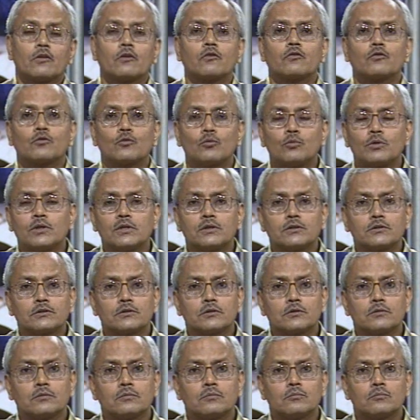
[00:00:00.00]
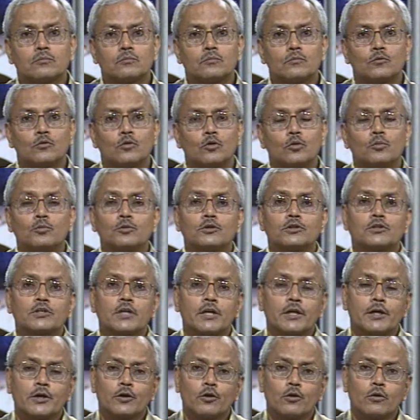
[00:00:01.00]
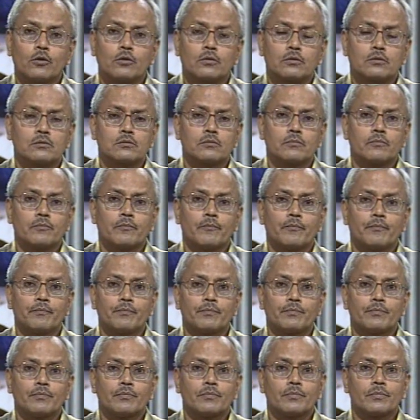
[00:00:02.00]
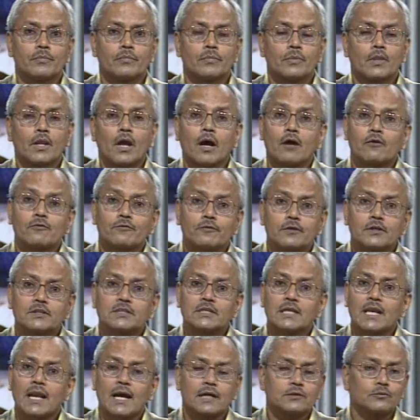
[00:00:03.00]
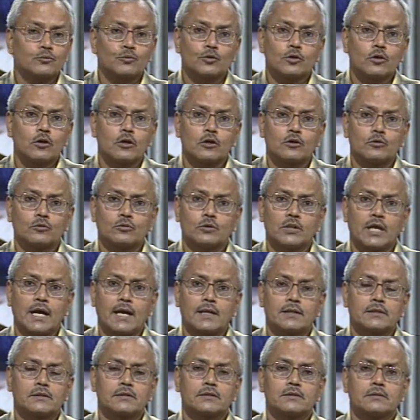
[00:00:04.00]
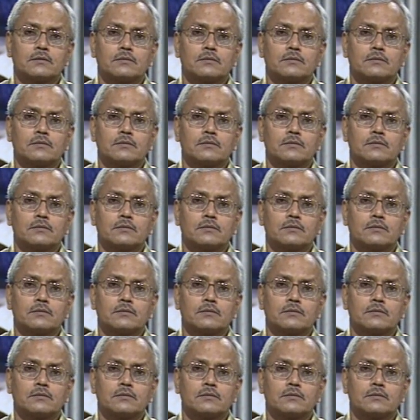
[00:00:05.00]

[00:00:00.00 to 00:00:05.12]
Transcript: The students who would secure a first class would not do that.